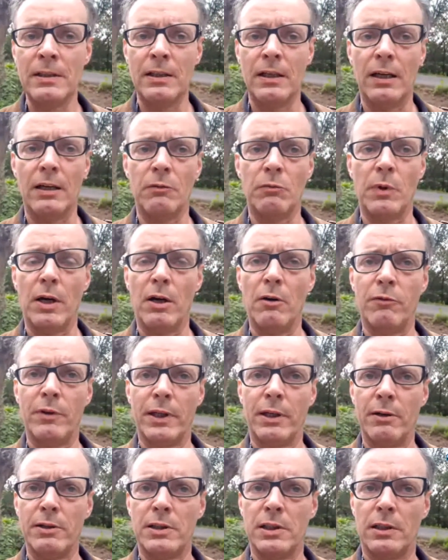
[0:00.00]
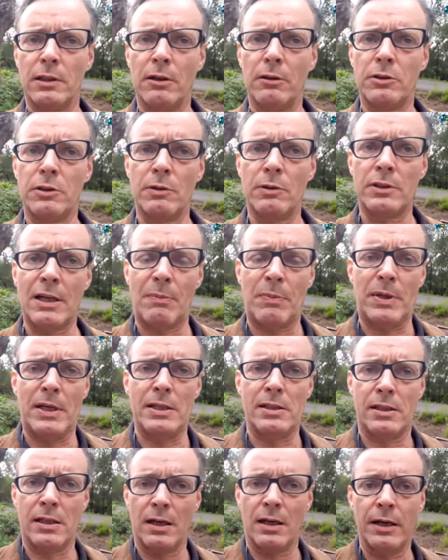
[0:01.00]
and we're hopefully going to go to a
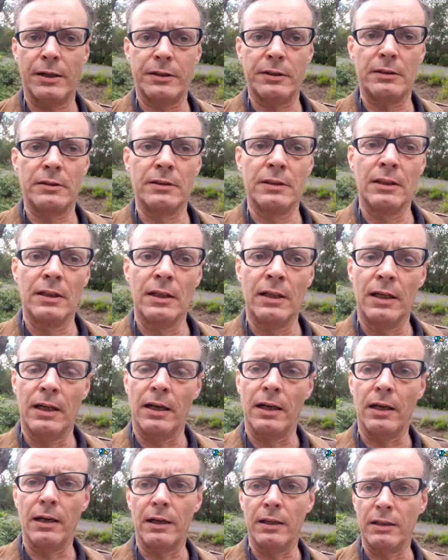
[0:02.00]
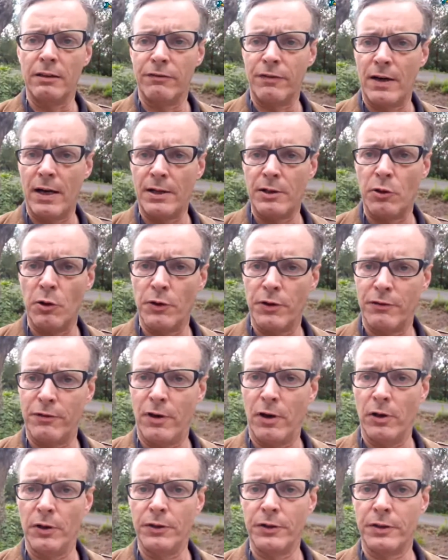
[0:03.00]
Japanese garden in the far north of
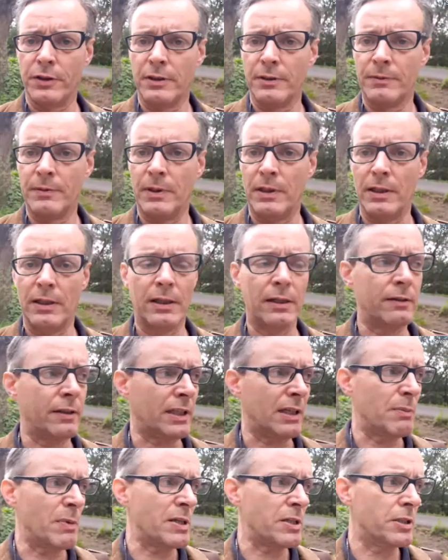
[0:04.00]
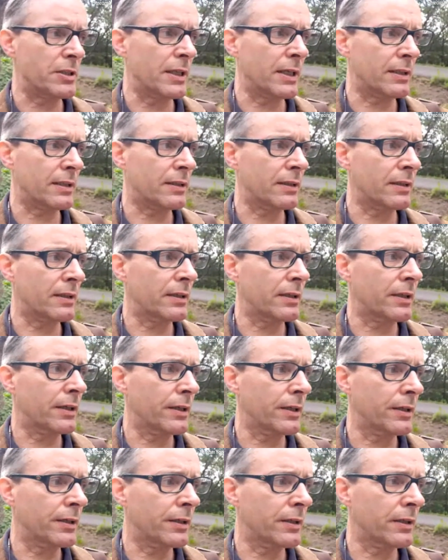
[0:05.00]
Holland. I think I mentioned
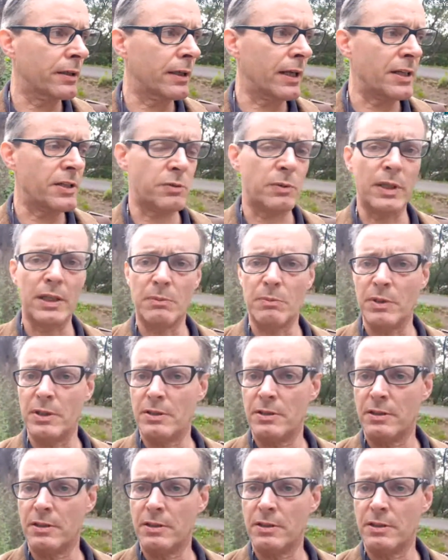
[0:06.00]
that last week, but